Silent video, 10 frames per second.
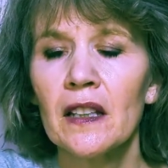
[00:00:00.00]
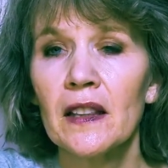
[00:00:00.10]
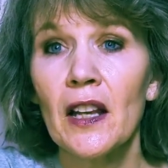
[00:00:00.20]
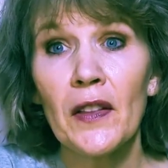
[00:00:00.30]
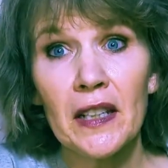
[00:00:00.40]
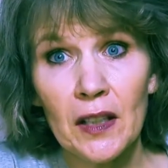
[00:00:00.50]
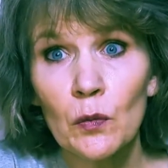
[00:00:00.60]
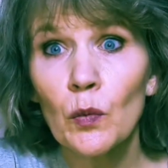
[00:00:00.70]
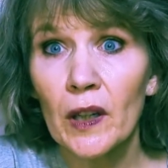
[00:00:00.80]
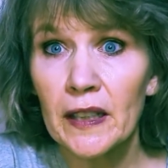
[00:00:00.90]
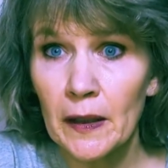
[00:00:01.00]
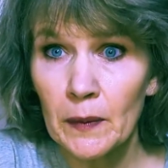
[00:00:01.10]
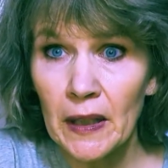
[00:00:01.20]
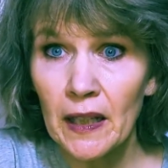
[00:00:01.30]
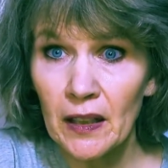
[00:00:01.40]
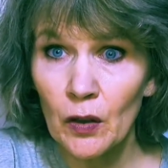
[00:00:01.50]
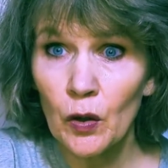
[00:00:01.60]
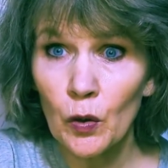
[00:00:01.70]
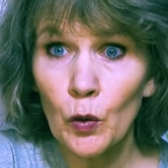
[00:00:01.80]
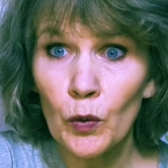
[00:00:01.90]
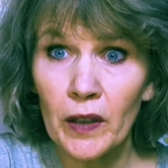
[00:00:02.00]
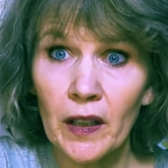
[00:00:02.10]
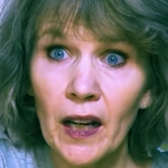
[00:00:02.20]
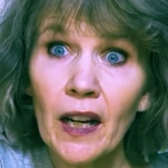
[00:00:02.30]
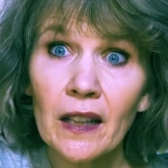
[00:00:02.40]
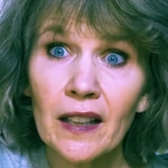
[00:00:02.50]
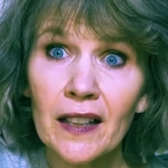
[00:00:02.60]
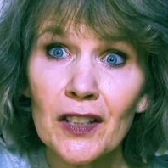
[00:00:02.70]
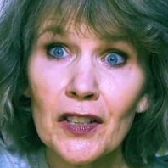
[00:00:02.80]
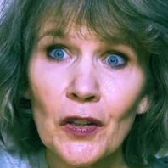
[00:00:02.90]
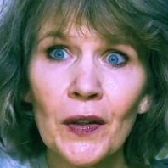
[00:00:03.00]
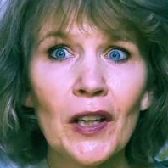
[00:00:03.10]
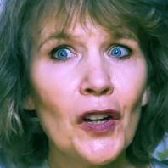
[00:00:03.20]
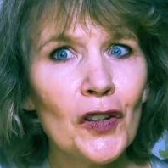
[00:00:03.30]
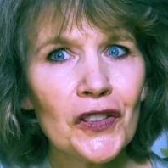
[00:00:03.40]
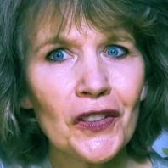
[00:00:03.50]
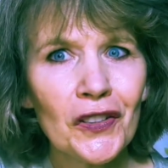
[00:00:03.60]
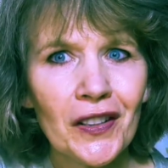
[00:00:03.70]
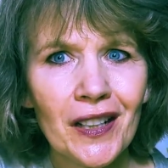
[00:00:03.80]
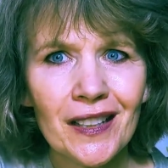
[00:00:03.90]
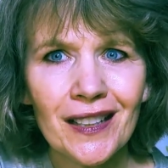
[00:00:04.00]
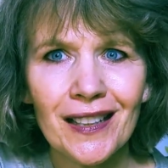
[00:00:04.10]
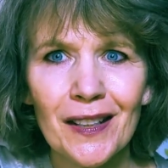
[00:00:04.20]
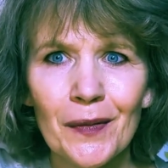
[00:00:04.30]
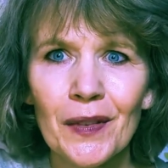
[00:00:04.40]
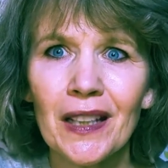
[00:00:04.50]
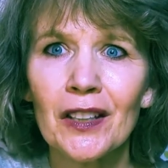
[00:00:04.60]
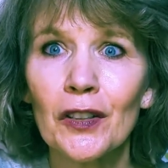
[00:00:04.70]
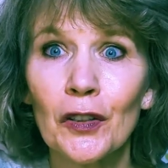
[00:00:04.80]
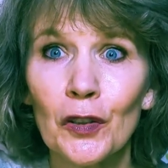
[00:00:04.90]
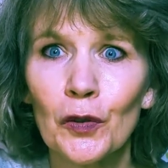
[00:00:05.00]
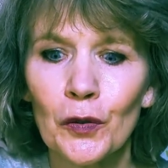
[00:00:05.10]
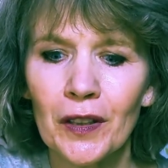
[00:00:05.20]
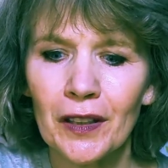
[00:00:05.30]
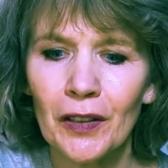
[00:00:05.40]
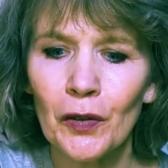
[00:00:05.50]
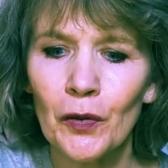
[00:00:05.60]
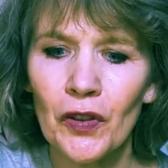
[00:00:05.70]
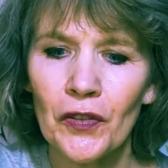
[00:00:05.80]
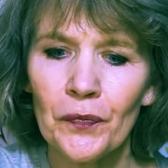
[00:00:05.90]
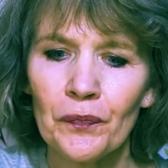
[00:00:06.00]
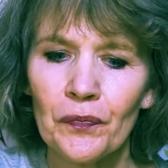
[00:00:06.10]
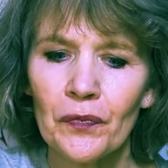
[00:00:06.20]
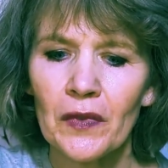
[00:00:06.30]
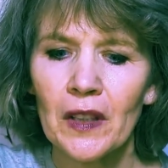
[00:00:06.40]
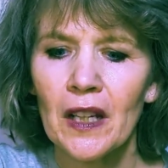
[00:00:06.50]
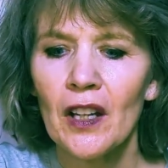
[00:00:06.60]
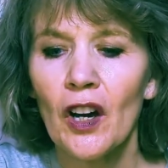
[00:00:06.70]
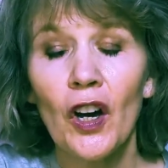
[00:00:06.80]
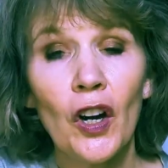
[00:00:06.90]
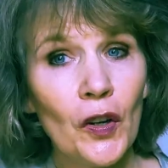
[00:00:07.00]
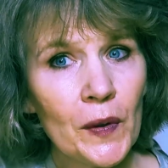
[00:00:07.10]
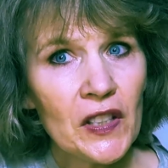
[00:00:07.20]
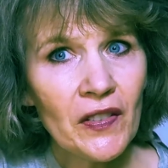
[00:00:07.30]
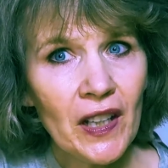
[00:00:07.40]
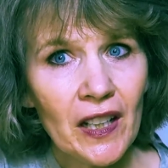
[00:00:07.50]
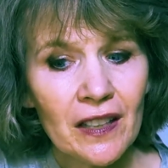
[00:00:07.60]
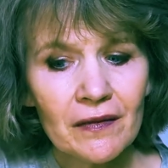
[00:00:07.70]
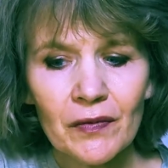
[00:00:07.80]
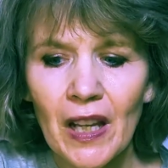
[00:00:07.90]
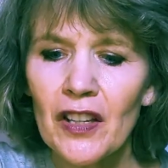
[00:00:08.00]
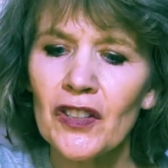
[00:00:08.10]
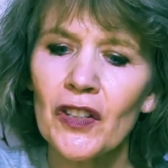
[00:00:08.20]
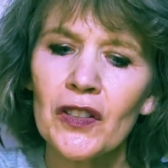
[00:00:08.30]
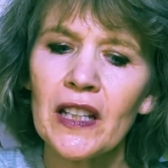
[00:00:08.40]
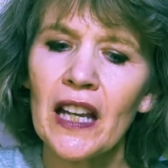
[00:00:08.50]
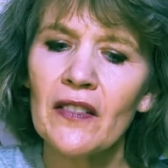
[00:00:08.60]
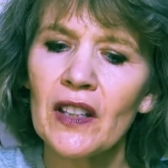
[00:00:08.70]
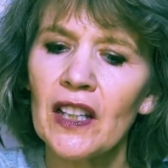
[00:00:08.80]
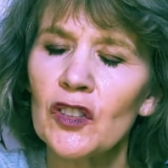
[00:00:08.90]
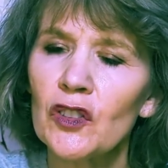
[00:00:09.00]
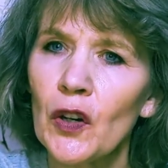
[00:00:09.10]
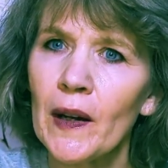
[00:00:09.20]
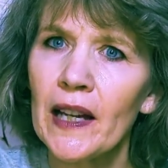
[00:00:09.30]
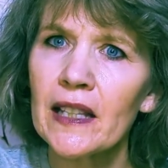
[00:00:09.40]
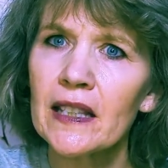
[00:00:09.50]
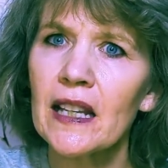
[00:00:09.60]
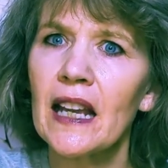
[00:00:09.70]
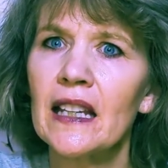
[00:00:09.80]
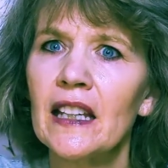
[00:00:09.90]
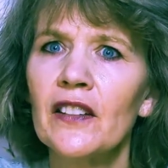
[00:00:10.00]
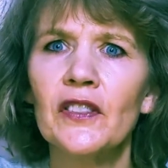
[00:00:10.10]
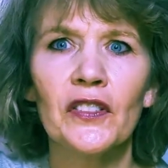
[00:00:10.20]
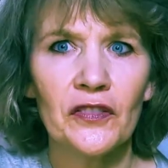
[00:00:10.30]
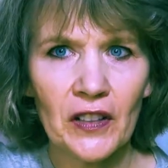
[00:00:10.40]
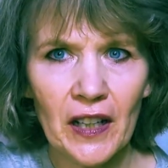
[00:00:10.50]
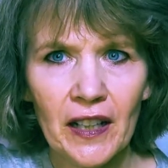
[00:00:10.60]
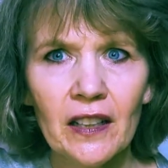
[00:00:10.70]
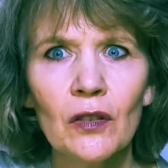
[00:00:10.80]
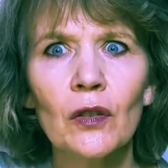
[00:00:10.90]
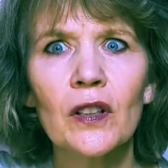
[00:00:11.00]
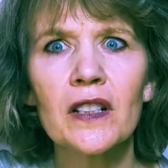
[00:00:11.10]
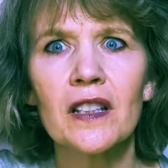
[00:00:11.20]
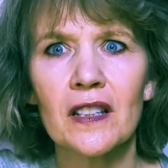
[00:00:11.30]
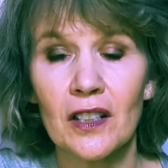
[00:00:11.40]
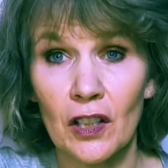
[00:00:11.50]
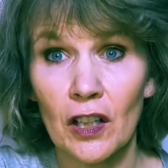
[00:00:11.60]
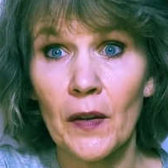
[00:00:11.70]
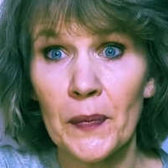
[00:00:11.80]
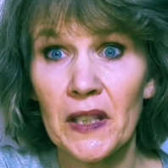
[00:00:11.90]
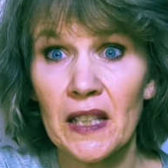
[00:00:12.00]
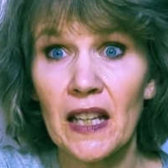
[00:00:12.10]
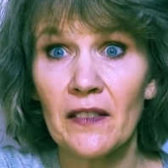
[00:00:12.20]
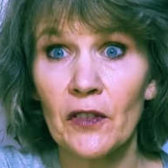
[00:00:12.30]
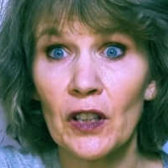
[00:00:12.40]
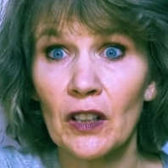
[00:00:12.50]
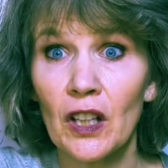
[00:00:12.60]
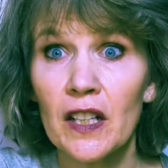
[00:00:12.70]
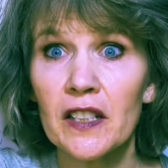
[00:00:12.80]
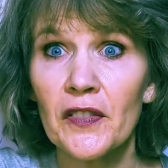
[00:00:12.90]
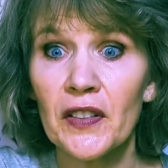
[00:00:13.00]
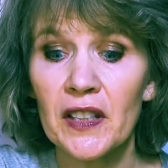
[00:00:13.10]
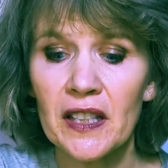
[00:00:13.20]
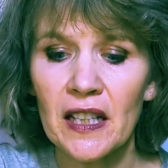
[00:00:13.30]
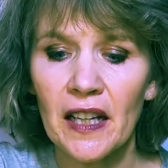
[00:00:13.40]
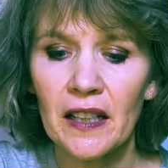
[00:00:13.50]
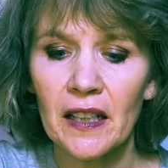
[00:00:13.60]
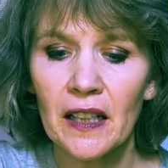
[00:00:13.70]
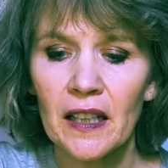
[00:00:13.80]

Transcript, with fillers: Now they didn't want him getting old and ugly, so he also granted him eternal youth. Always fair, Zeus gave King Troas a gift of fine horses to compensate for the loss of his son.